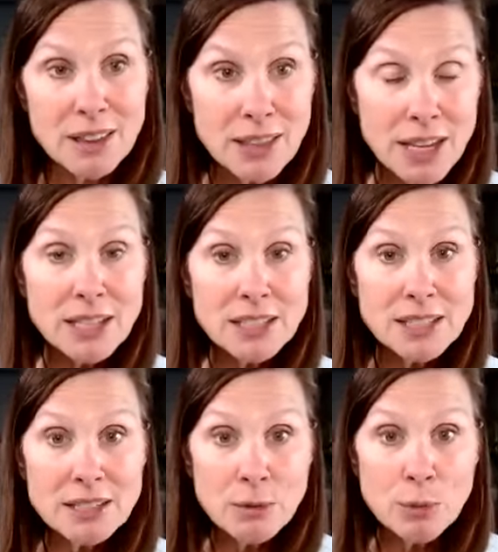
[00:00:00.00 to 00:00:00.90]

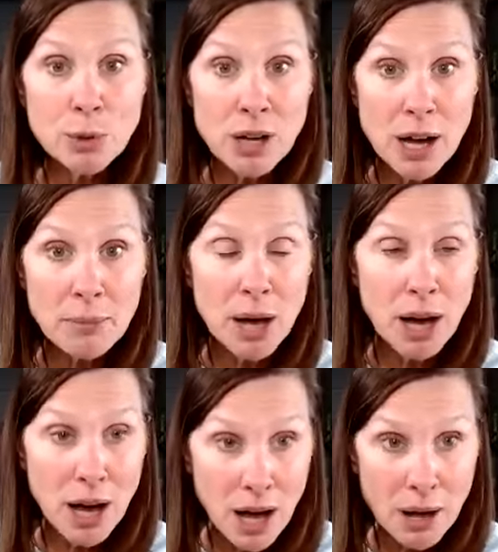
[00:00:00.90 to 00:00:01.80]
Things will come
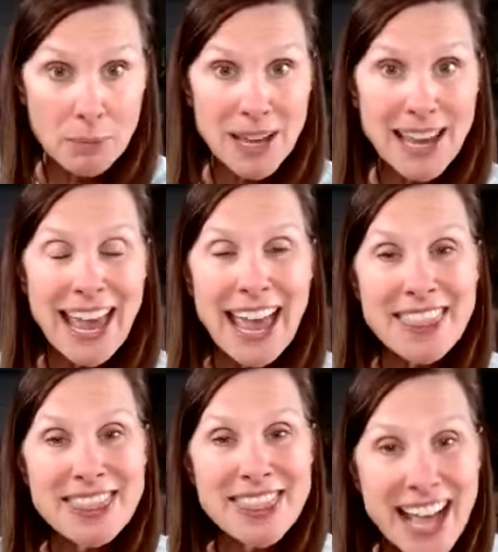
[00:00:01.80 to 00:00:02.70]
up,
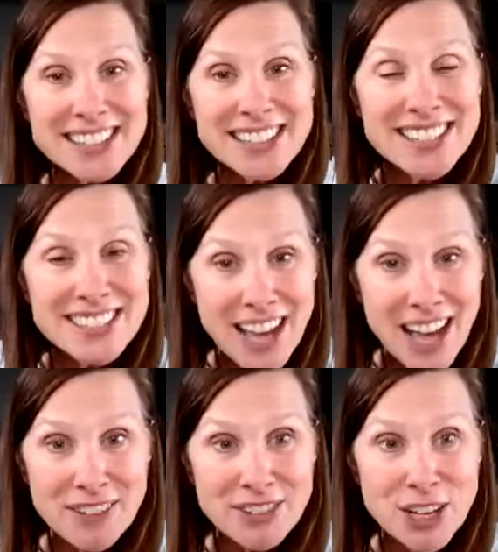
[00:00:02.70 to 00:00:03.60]
and that
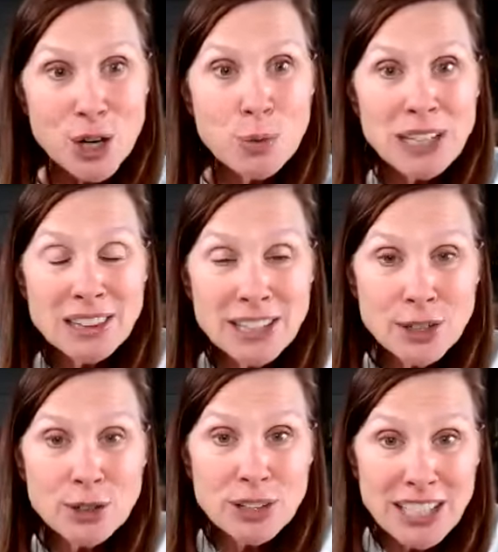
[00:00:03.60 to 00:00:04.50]
stuff, we
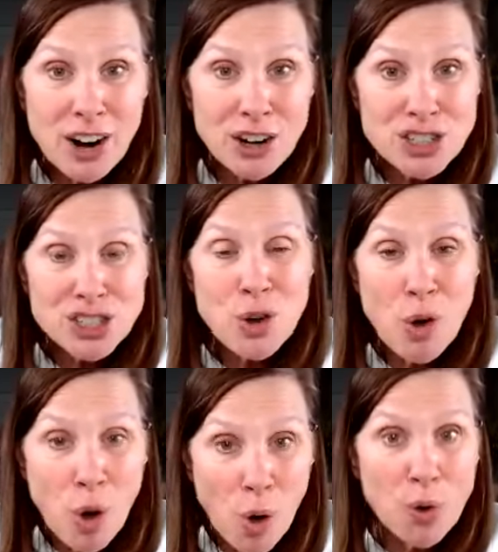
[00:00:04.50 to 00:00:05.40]
literally are just
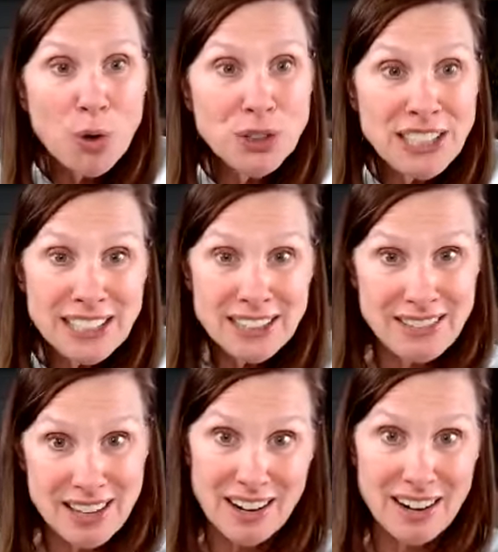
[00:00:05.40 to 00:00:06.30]
holding it
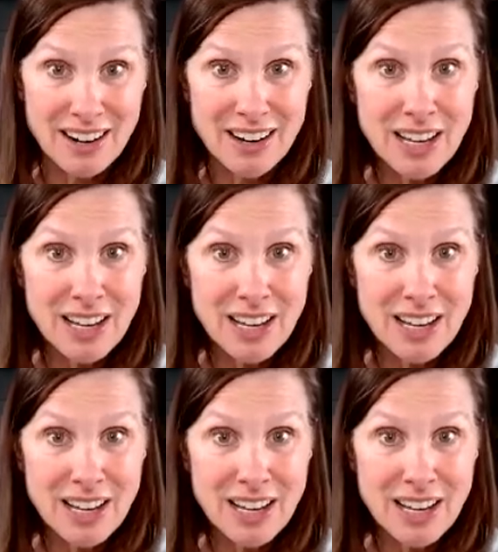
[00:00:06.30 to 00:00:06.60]
there.